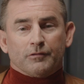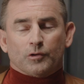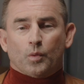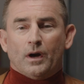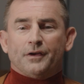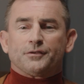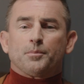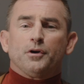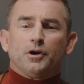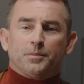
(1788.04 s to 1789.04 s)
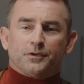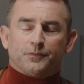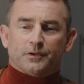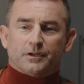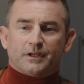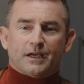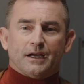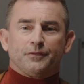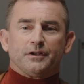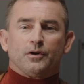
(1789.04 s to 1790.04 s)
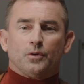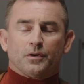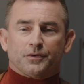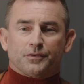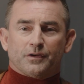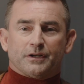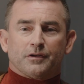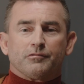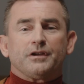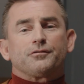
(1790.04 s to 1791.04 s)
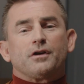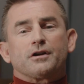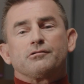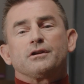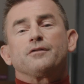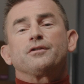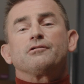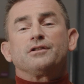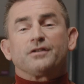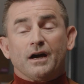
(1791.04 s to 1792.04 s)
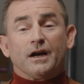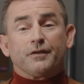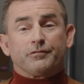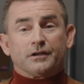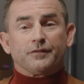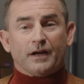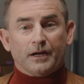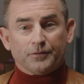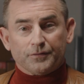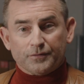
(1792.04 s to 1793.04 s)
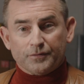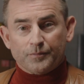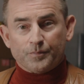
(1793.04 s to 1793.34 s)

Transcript: requires a purposeful and carefully orchestrated restructuring of your entire front of house.